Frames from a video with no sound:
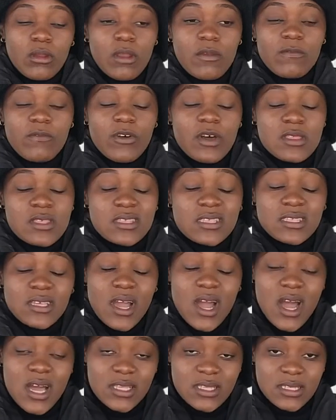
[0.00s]
grandfather's
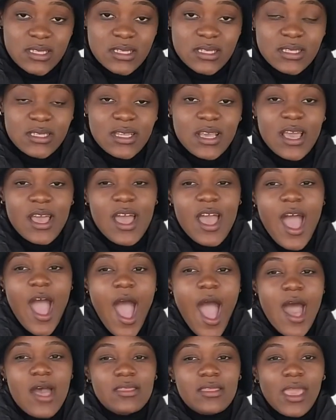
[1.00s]
cousin,
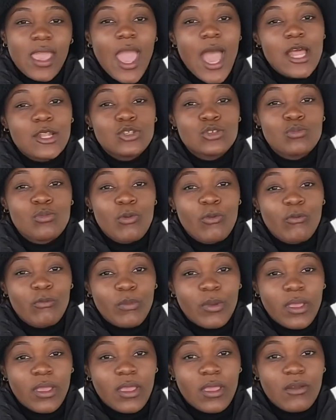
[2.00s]
they had to move
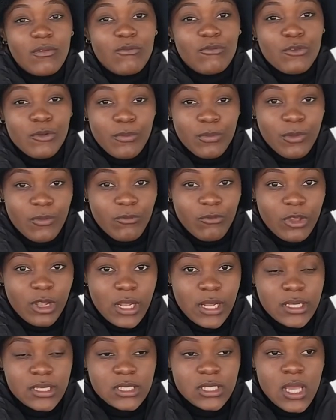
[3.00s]
me from the
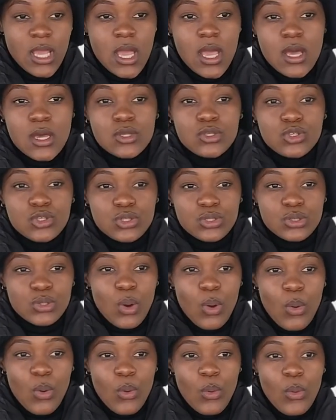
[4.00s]
village.
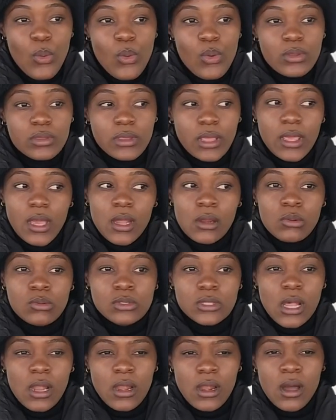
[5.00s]
So they are
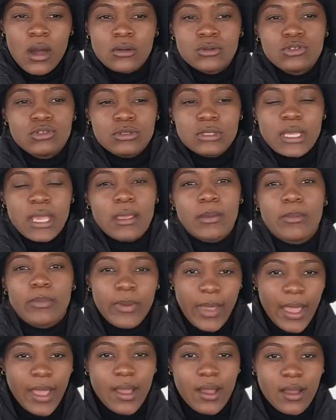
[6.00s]
not allowed to take
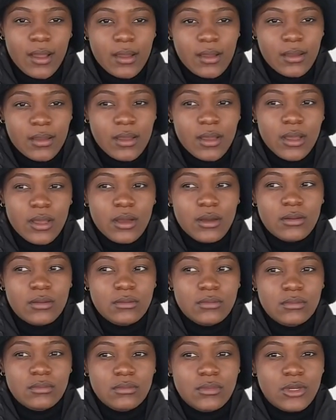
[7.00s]
back
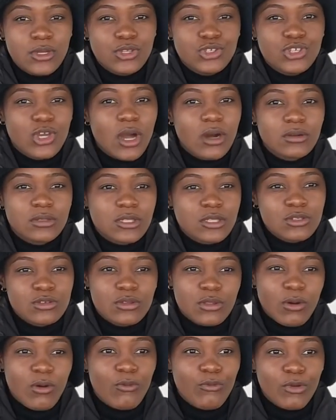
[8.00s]
a child
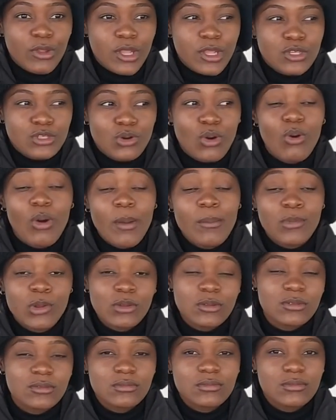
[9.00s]
into the orphanage. Oh, I'm
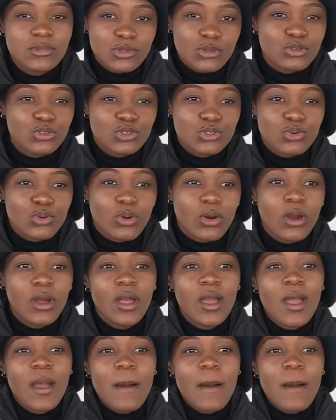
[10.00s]
not so sure.